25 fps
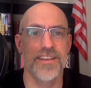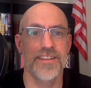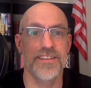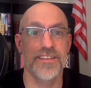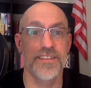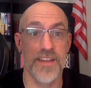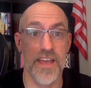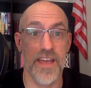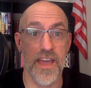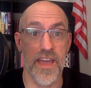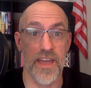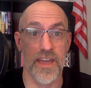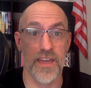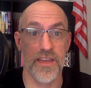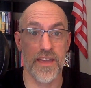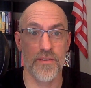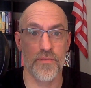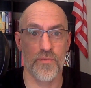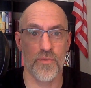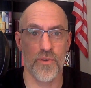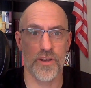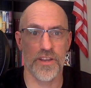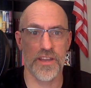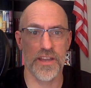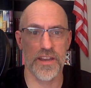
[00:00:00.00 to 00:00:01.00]
Today,
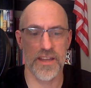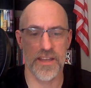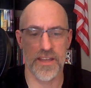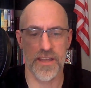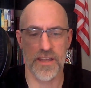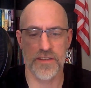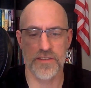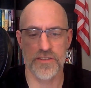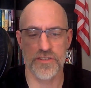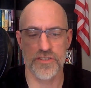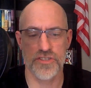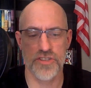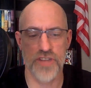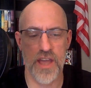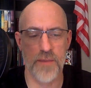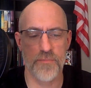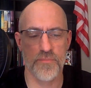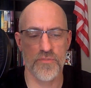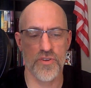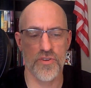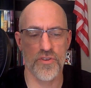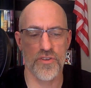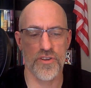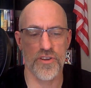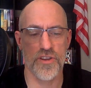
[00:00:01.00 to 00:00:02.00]
we're getting into
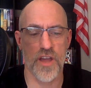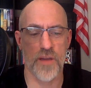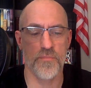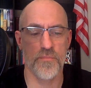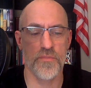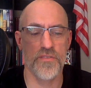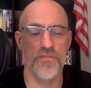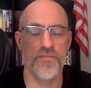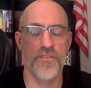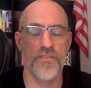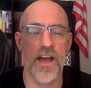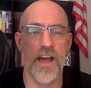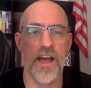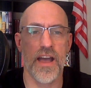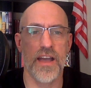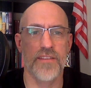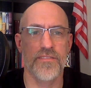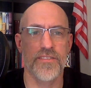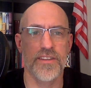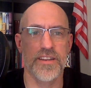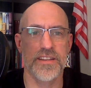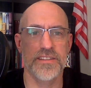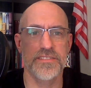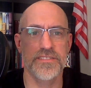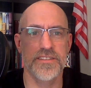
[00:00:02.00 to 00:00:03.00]
chapter number
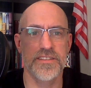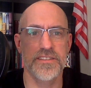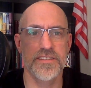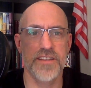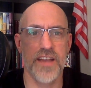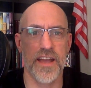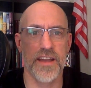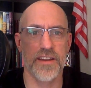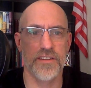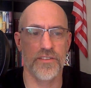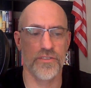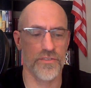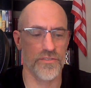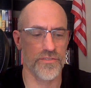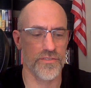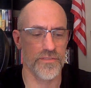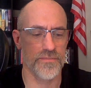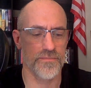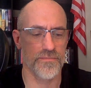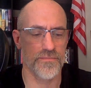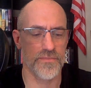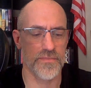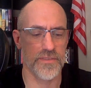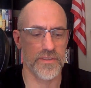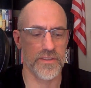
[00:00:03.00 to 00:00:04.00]
5, and it's entitled,
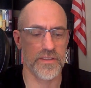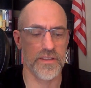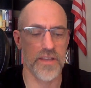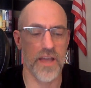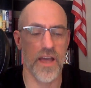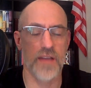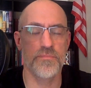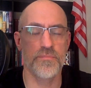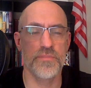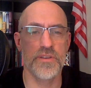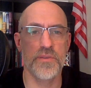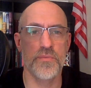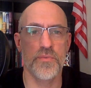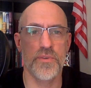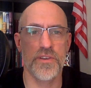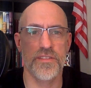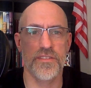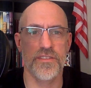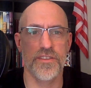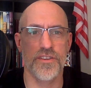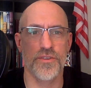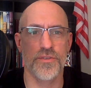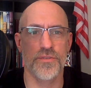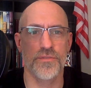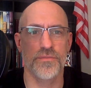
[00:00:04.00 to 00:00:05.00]
God Be
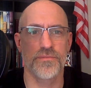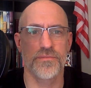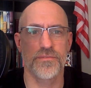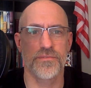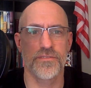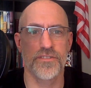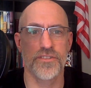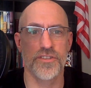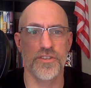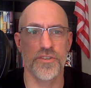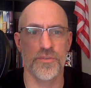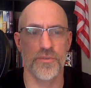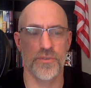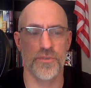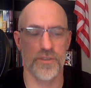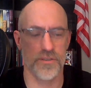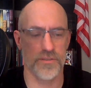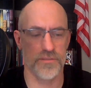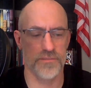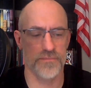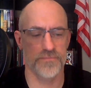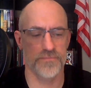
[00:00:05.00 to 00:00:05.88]
With You, Duke.